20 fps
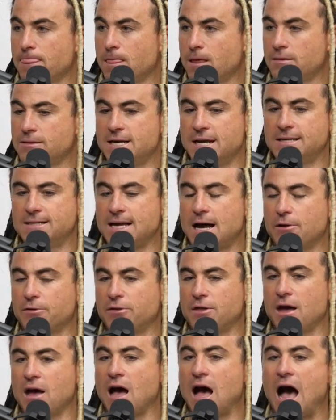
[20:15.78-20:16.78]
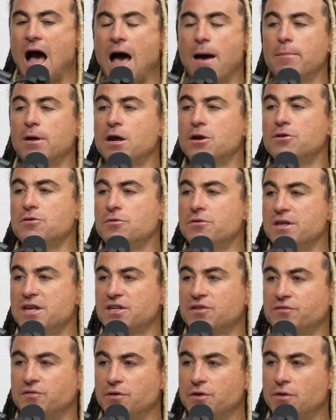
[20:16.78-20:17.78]
takes out the, I'm going to do this
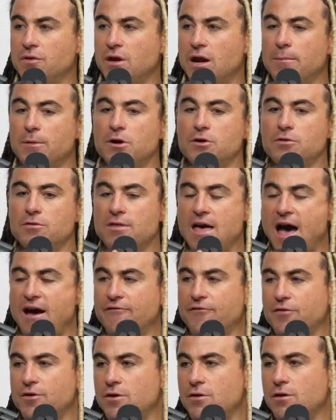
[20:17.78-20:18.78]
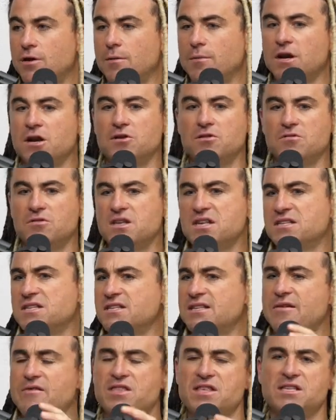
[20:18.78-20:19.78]
for you and I'm going to do that for you and I'm going to do this and
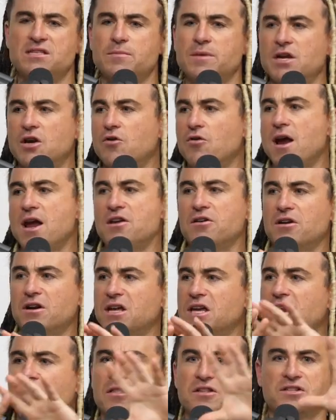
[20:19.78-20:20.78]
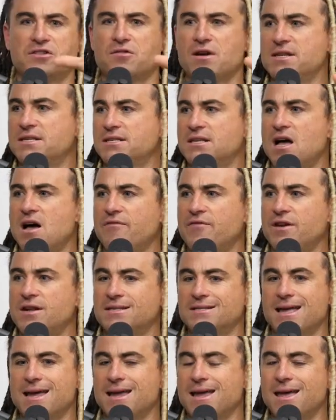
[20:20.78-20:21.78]
everything's going to be great and you're going to get all this great stuff. And
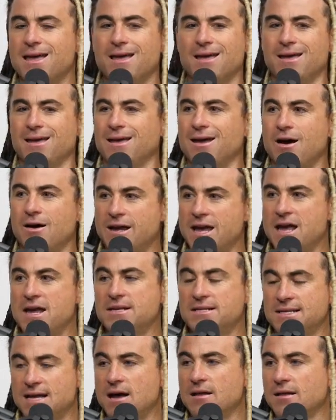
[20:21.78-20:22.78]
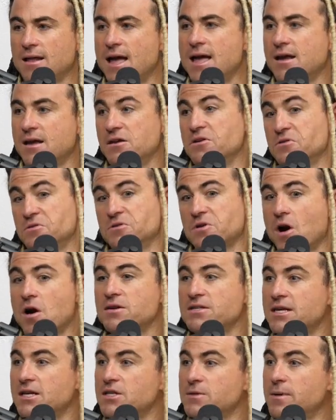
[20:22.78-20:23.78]
it's like, okay, you sound like a used car
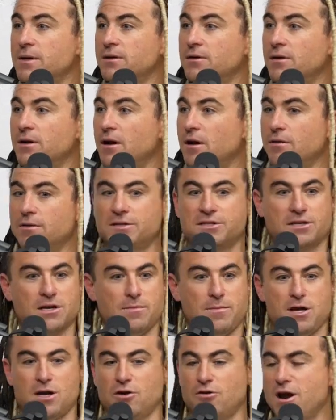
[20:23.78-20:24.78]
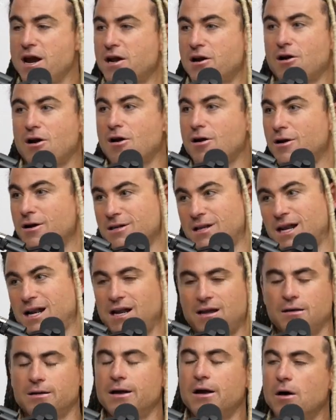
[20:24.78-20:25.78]
salesman. You know, it's going to be a great car. And then,
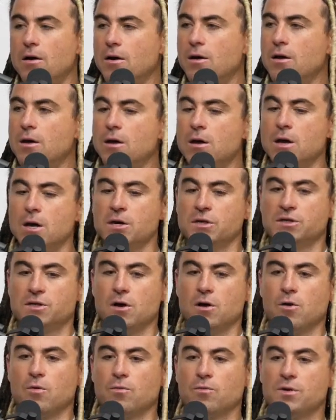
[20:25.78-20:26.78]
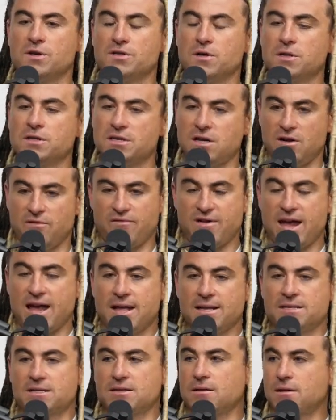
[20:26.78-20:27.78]
you know, so results in
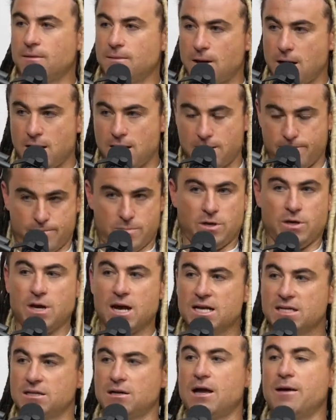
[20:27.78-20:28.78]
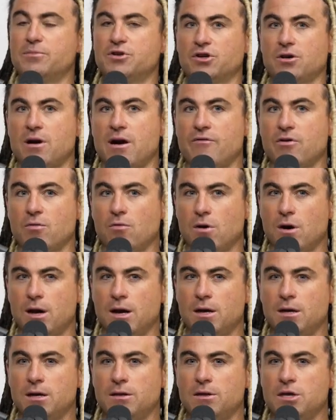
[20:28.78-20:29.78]
advance, you guys, I'm sure
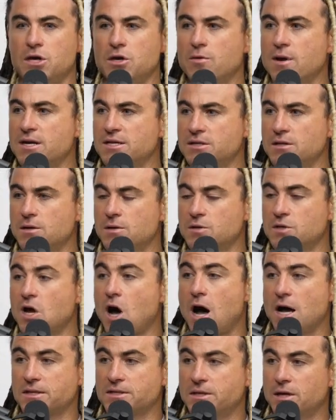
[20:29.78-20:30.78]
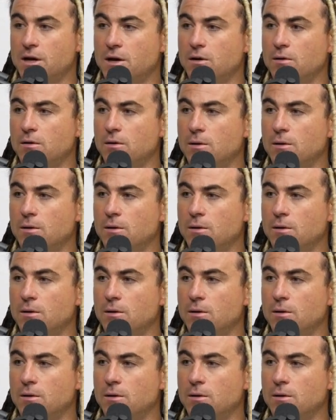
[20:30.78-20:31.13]
everyone in the US knows Costco,